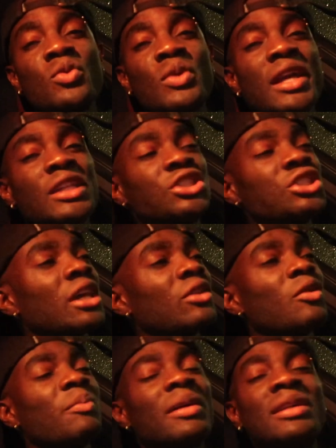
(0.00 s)
who get
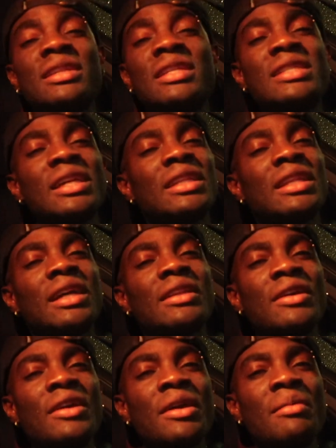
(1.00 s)
shot up and this and that.
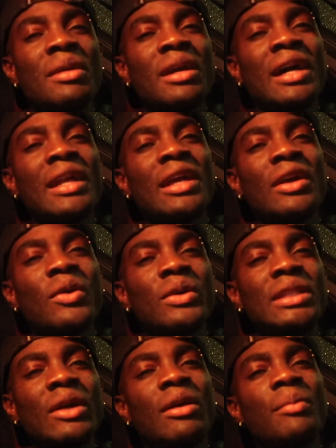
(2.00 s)
Because they go
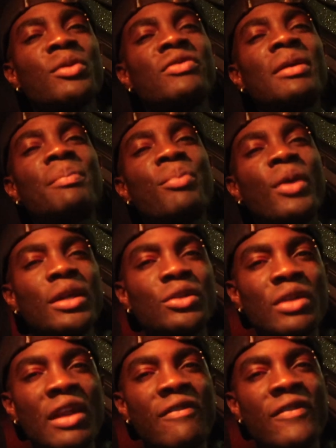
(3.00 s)
out and prove a
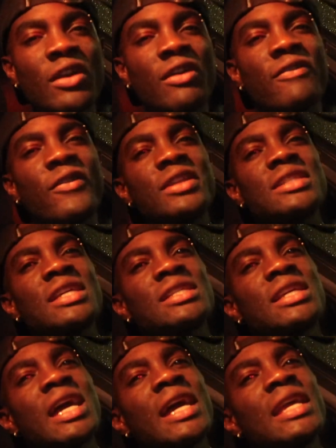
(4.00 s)
point to their fellow friends. I
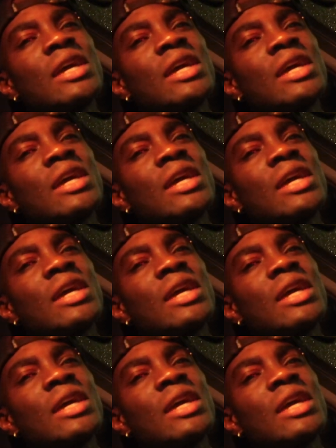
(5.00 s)
say, yeah,